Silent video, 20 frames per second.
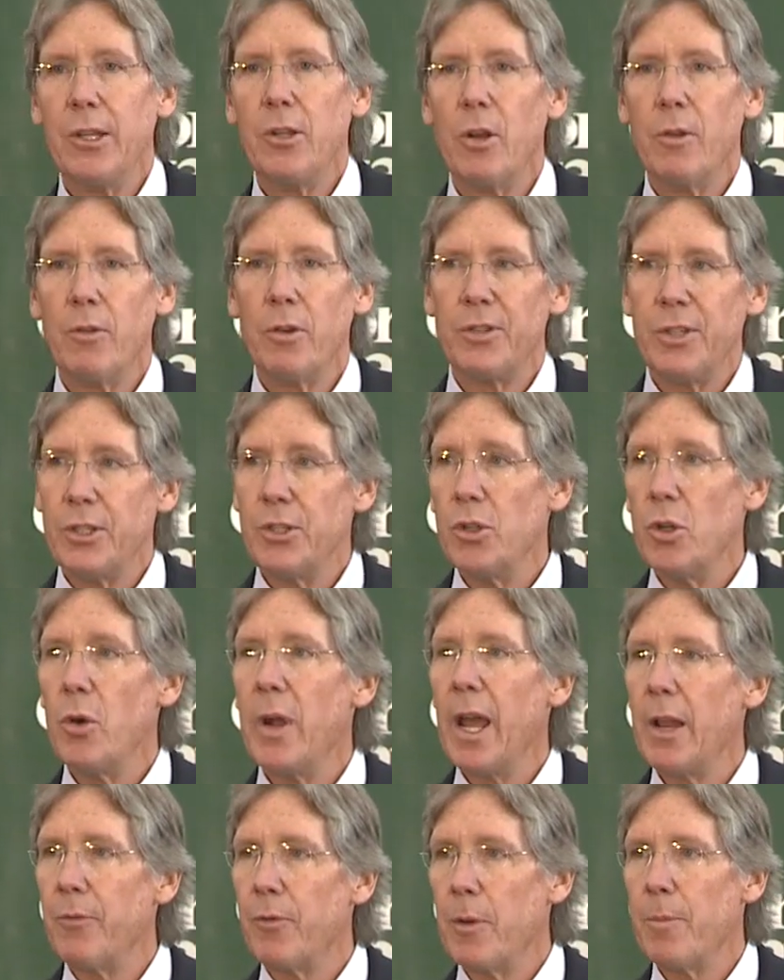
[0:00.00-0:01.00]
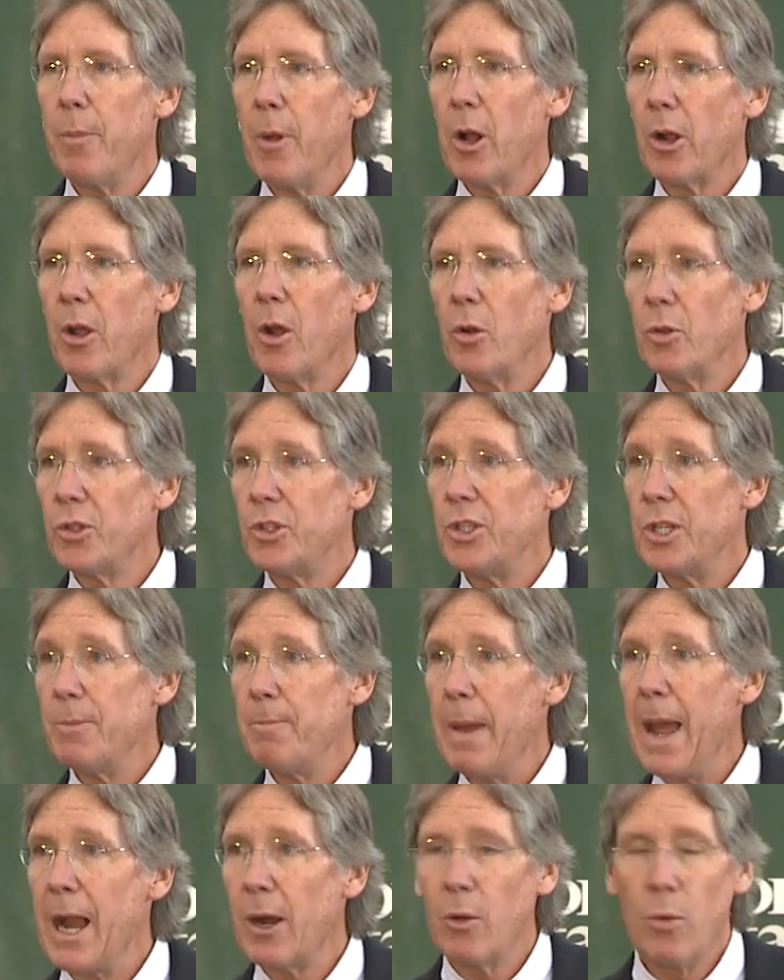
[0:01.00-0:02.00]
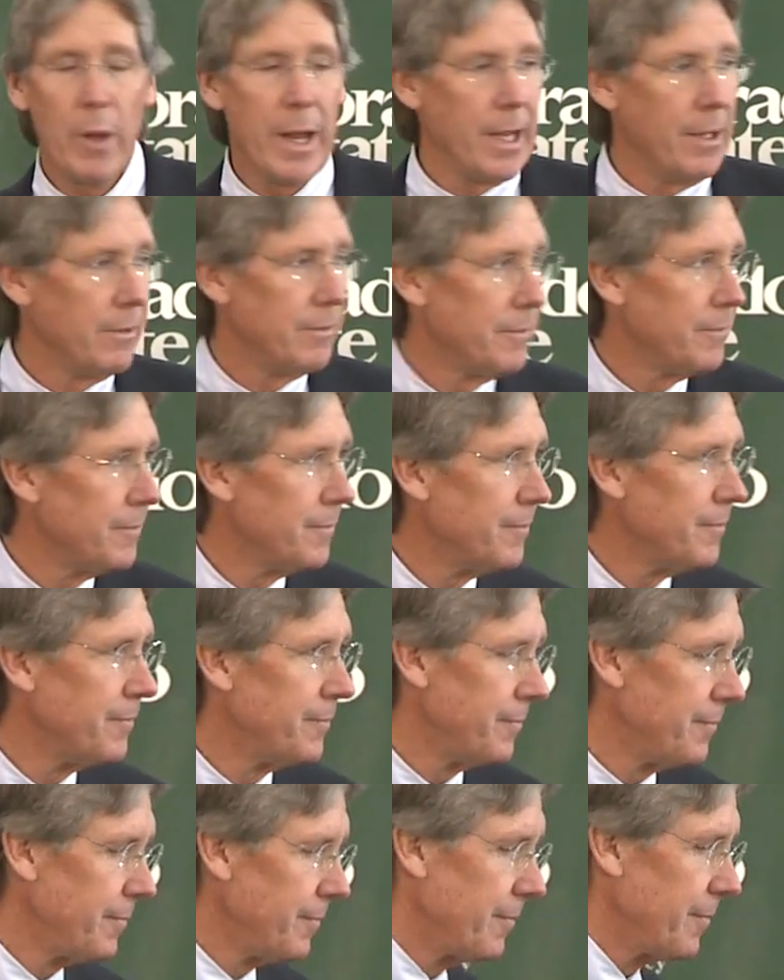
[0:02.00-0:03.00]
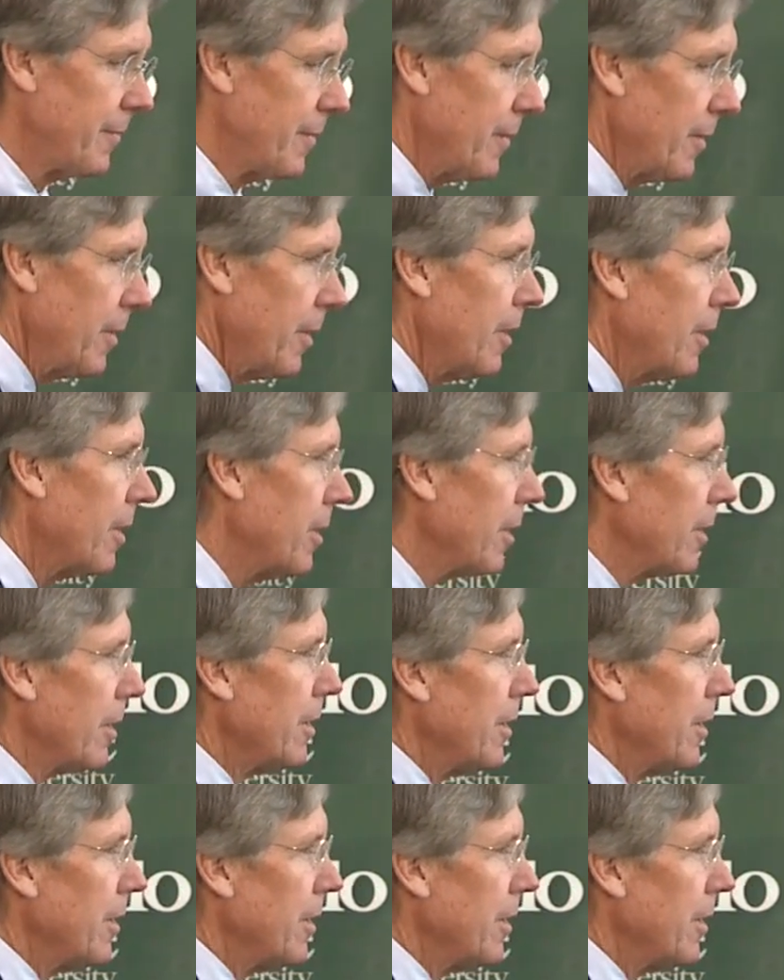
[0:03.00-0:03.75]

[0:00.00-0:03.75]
to define the success of athletics at Colorado State. First and